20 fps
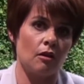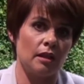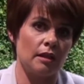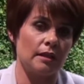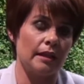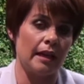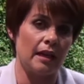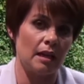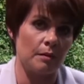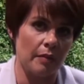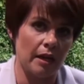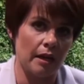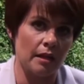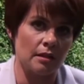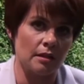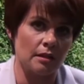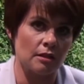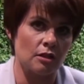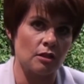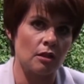on a daily
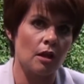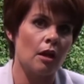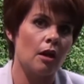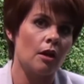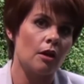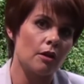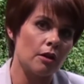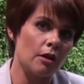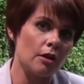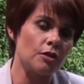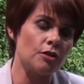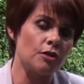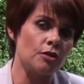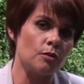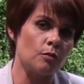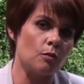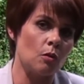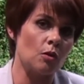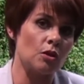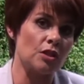basis goes
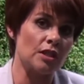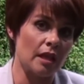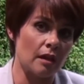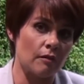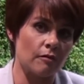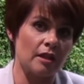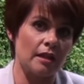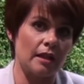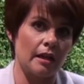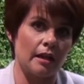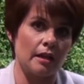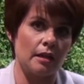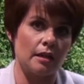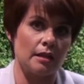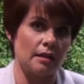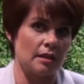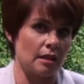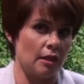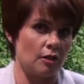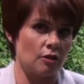towards everyday
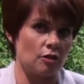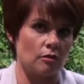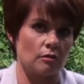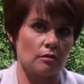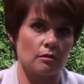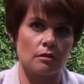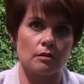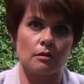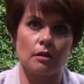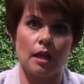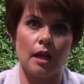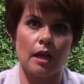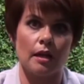essentials, the